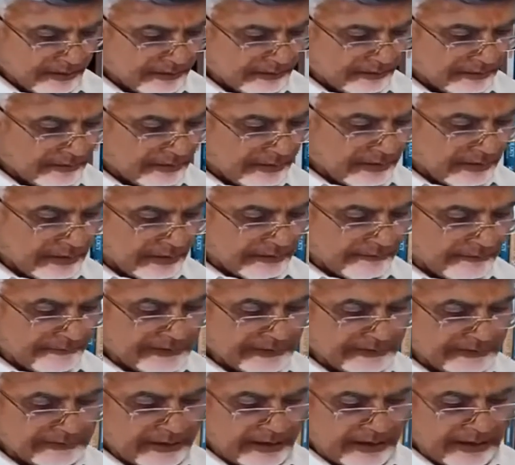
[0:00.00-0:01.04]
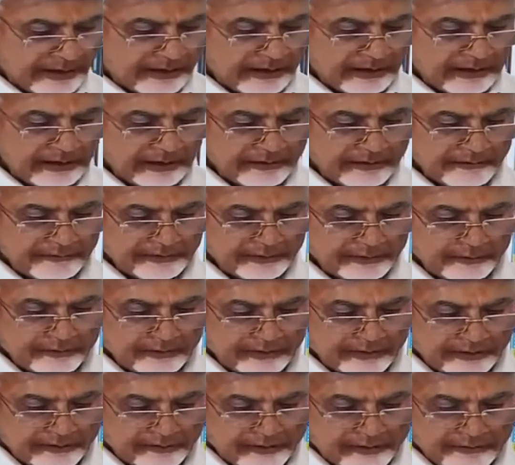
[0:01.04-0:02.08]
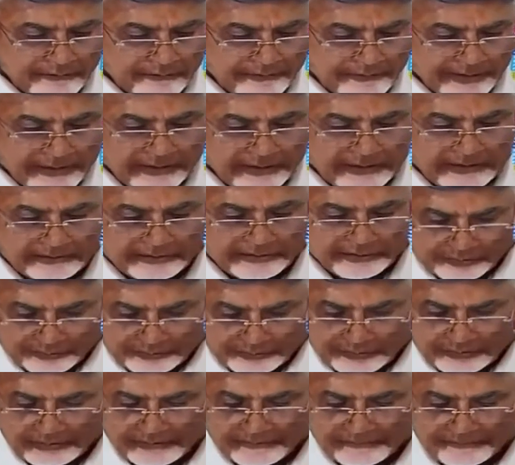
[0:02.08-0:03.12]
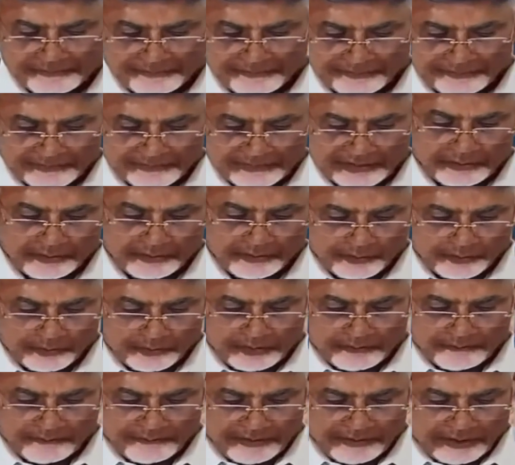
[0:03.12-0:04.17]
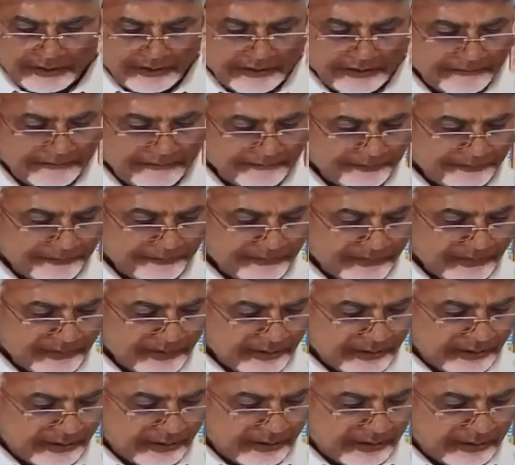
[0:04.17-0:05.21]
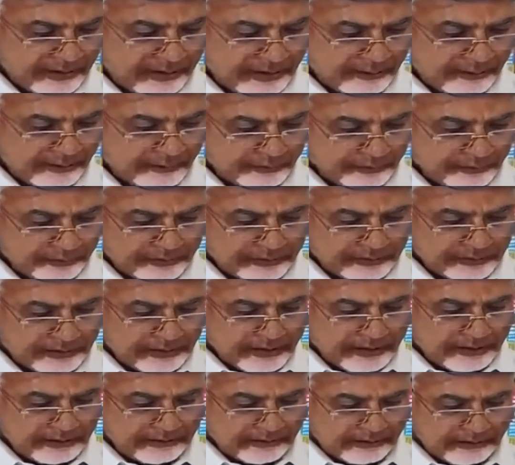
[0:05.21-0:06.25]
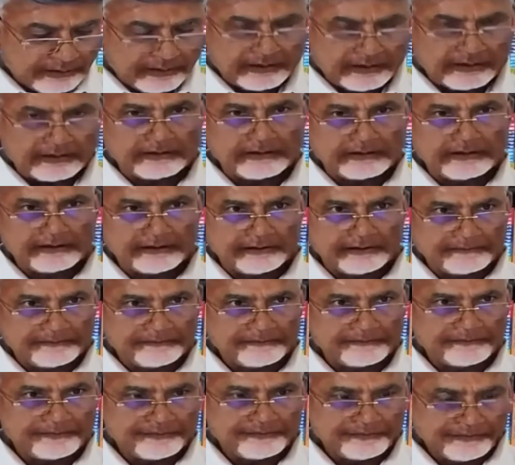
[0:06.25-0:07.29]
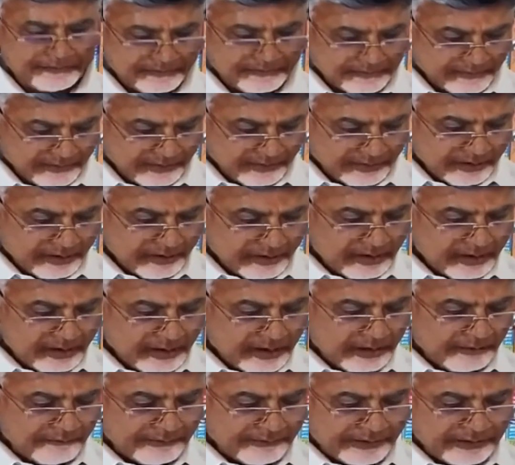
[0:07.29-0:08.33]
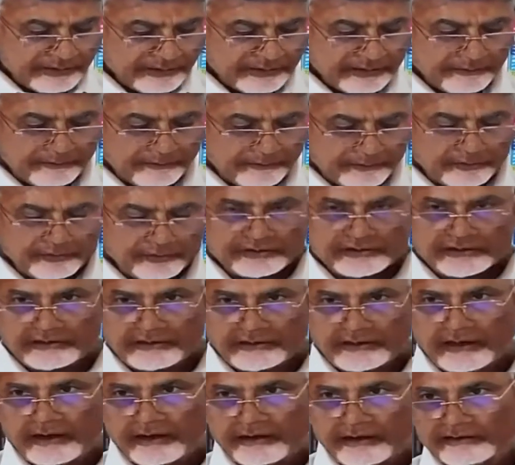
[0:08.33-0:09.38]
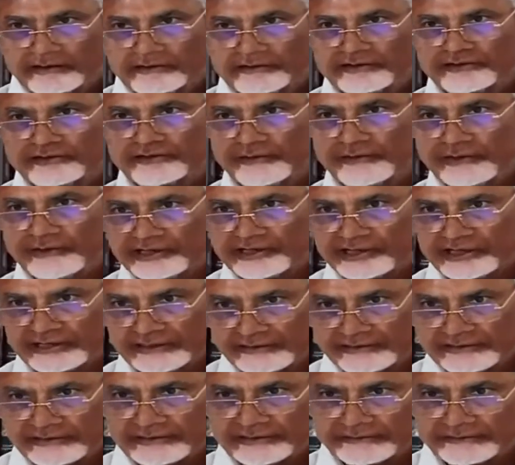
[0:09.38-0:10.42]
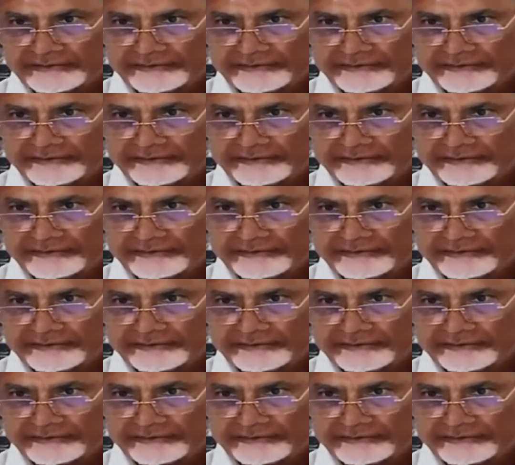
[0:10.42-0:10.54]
Dharavi's handling of the coronavirus showed the whole world and how to create order even in the most chaotic situations.